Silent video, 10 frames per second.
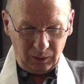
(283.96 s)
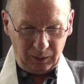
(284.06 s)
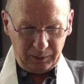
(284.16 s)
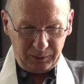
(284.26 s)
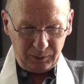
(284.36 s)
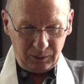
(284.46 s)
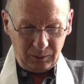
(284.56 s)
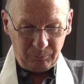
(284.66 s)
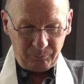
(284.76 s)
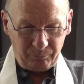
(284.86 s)
And
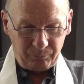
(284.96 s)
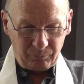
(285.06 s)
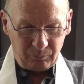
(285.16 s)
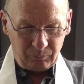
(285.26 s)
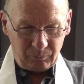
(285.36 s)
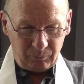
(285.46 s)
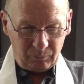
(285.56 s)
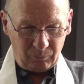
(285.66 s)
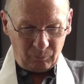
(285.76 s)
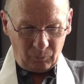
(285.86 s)
uh,
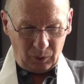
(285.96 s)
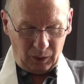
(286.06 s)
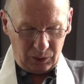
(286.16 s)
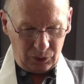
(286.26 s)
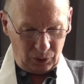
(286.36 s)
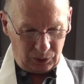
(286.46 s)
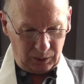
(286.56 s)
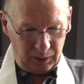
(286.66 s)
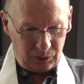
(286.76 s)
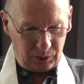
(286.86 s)
yes,
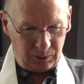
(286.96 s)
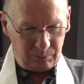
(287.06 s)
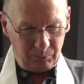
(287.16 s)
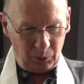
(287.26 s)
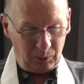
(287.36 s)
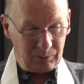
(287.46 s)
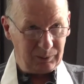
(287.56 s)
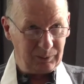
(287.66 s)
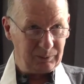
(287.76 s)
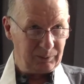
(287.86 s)
just let's
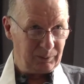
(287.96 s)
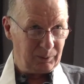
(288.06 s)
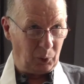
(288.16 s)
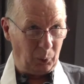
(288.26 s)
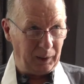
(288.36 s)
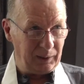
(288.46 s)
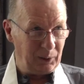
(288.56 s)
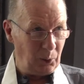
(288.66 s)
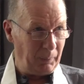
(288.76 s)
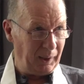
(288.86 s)

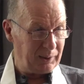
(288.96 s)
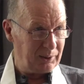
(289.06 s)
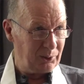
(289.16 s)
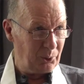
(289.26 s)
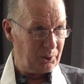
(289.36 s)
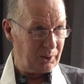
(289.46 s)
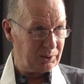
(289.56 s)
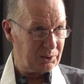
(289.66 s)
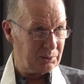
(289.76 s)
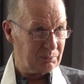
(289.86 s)
quickly go back and look
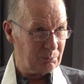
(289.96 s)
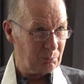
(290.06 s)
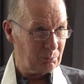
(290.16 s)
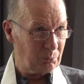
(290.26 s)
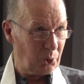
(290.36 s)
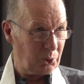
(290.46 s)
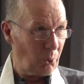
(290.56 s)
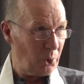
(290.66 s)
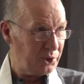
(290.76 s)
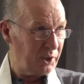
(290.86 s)
at what
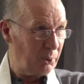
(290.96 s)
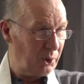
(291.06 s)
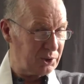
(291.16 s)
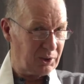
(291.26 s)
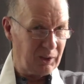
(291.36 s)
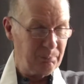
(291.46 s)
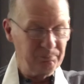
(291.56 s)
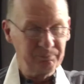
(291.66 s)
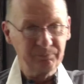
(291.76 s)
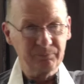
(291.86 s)
it was in the Buddha's time.
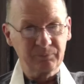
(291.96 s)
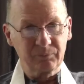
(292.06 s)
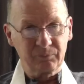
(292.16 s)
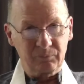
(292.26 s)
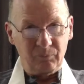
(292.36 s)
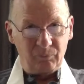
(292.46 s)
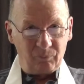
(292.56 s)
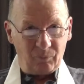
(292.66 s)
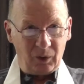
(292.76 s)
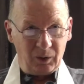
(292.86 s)

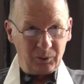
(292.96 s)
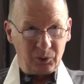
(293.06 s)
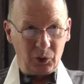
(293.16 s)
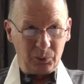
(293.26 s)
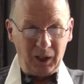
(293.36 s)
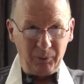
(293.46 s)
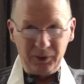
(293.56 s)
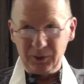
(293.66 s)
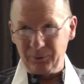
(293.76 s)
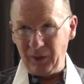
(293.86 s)
Of course, we
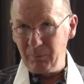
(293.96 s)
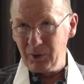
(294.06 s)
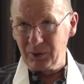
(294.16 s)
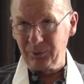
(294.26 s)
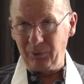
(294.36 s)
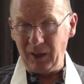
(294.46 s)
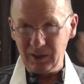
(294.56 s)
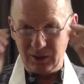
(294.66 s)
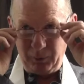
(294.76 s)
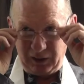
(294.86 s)
have this famous
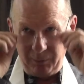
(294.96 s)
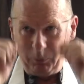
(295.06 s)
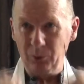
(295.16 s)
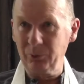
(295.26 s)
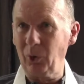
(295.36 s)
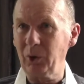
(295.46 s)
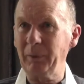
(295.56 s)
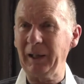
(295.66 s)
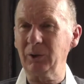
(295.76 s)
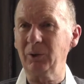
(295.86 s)
phrase that we keep on
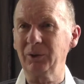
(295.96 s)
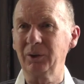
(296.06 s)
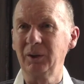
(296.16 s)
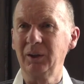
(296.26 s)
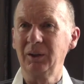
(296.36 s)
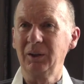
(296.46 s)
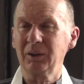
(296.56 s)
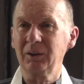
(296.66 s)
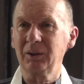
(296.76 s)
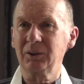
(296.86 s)
falling back on
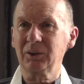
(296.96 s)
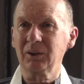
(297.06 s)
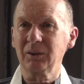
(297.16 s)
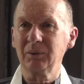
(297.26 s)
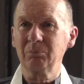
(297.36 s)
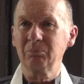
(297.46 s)
that uh,